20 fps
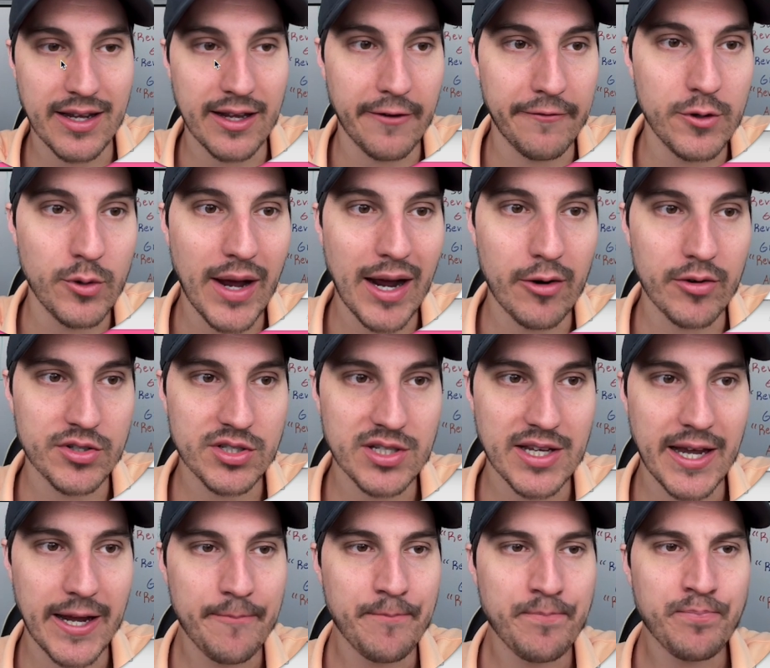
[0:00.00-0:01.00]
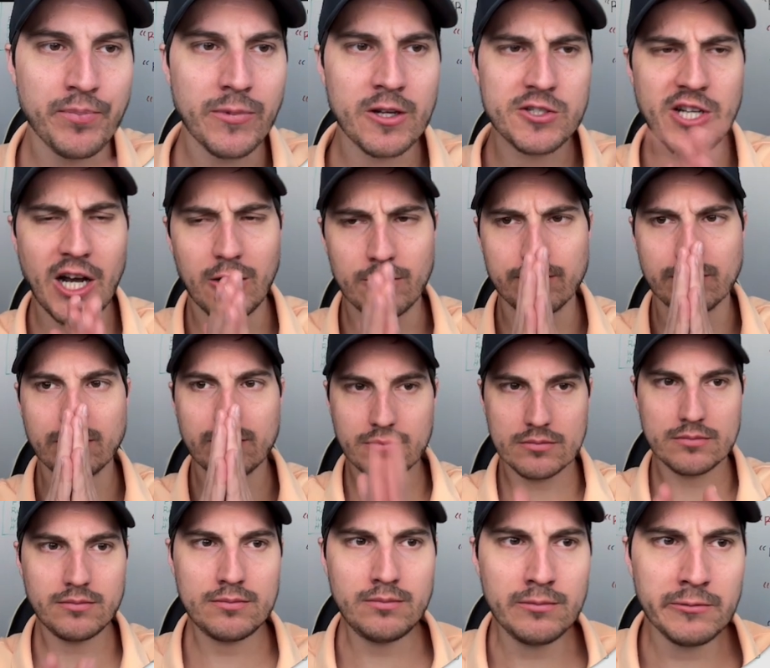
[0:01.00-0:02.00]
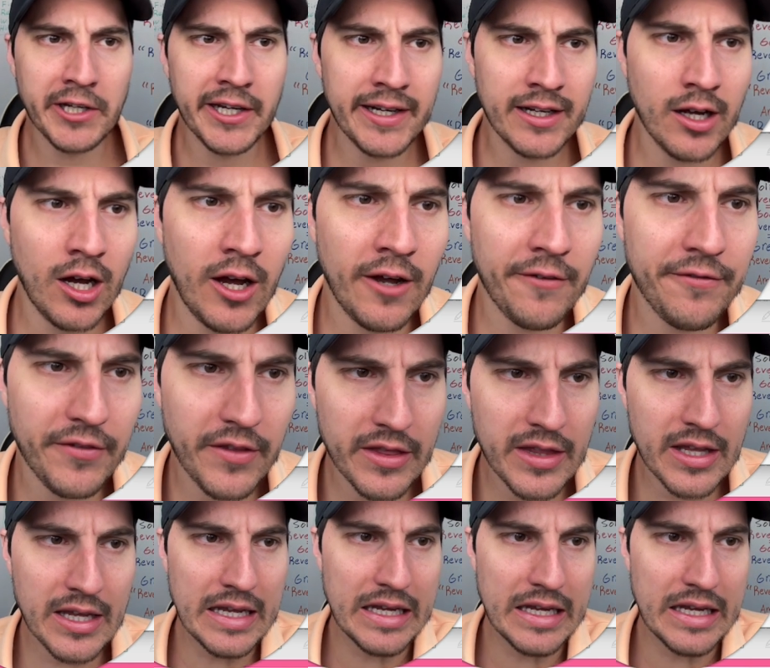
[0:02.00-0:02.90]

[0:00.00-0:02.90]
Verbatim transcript: a few hours, okay? So, getting off the